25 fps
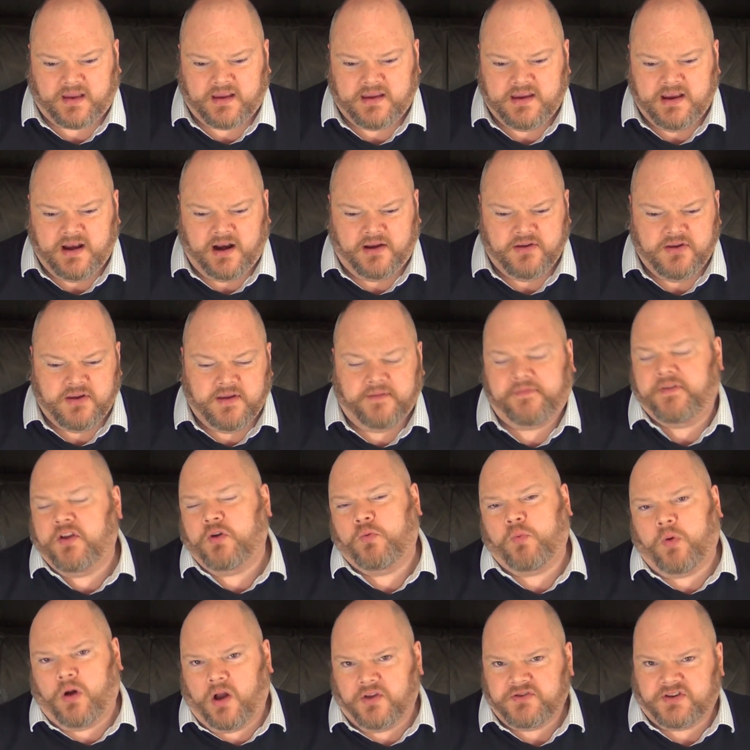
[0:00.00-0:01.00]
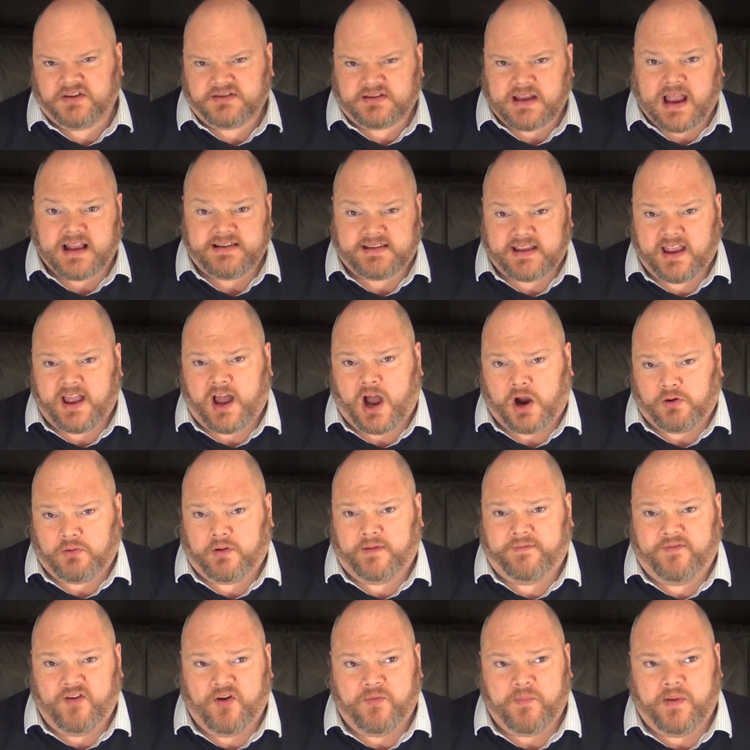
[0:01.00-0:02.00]
you know, if you watch this as a
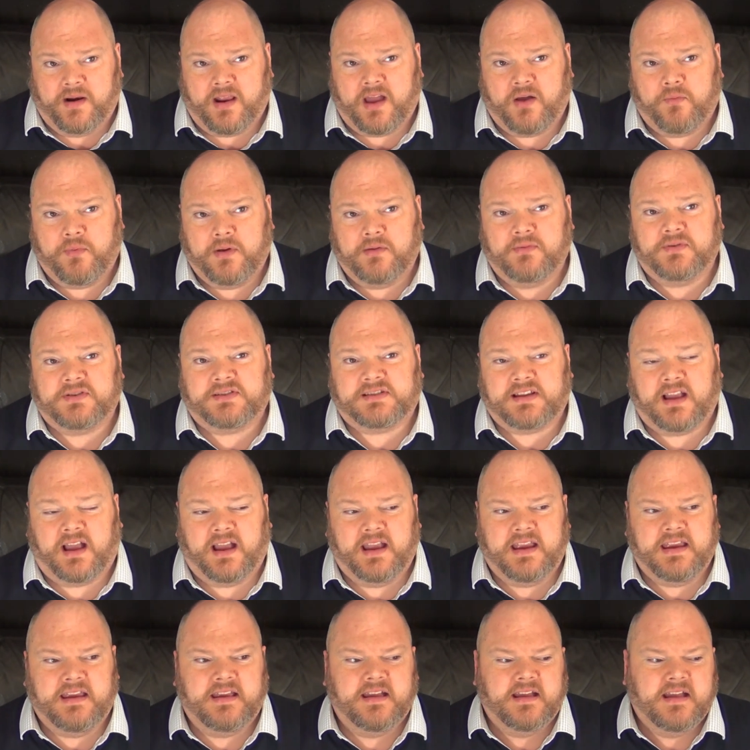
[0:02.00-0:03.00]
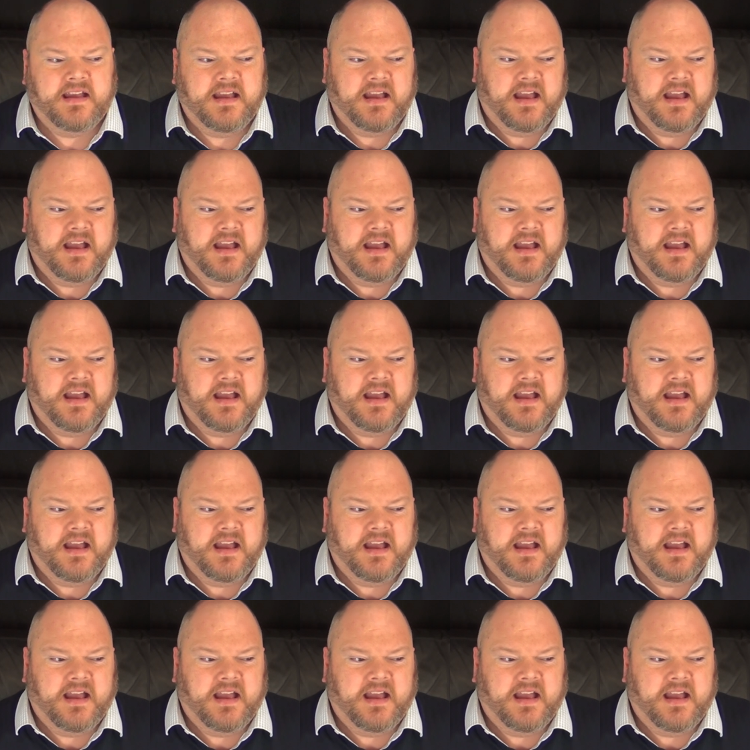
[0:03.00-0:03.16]
horror film, and I will say